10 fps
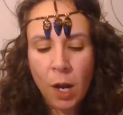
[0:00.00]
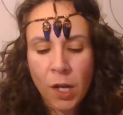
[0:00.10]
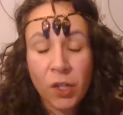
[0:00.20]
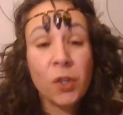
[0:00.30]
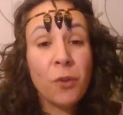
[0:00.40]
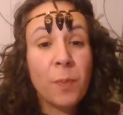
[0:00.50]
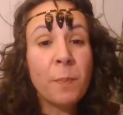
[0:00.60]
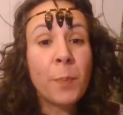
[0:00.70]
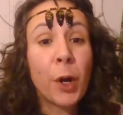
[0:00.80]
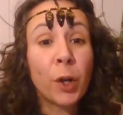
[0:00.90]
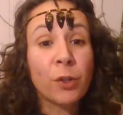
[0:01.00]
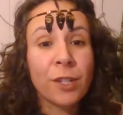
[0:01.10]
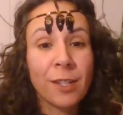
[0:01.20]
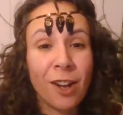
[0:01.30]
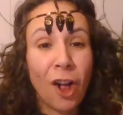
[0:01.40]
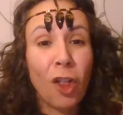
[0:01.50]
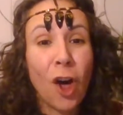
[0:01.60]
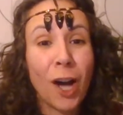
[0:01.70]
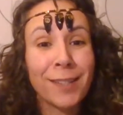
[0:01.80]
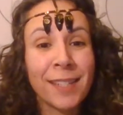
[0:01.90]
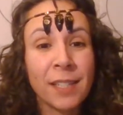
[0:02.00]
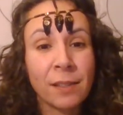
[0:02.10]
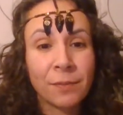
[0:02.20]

So you've been burned a lot.